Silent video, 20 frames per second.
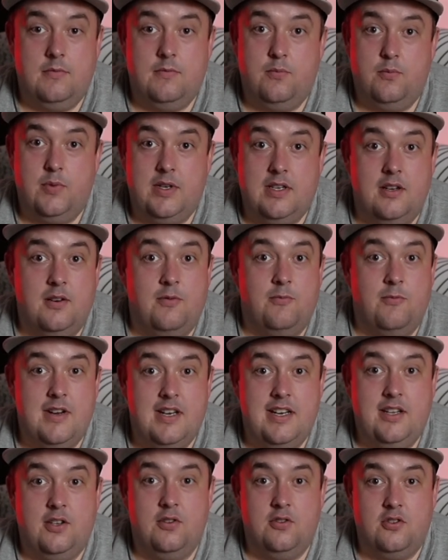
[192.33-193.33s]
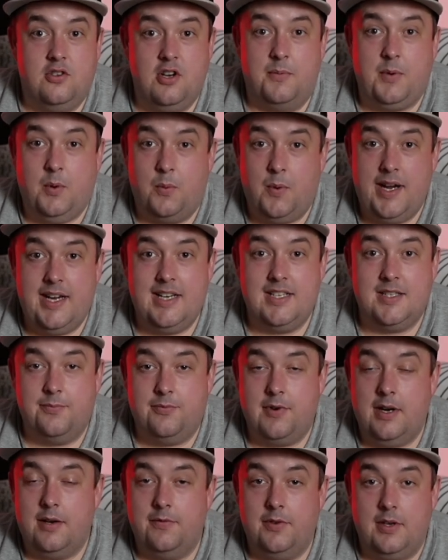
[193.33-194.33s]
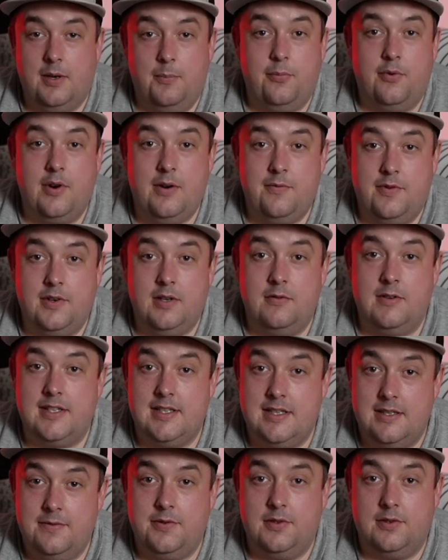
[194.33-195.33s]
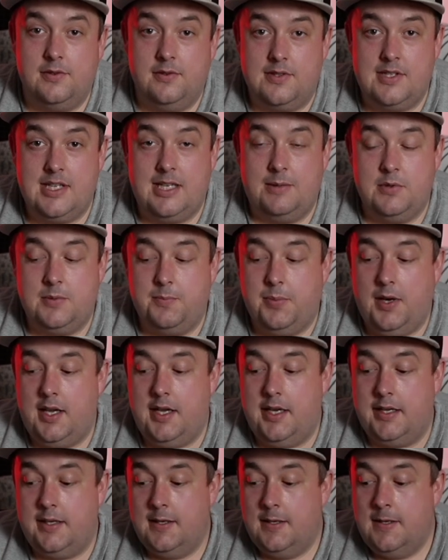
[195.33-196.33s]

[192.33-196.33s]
we done a really good job away to Brentford. And Brentford are a difficult team to play.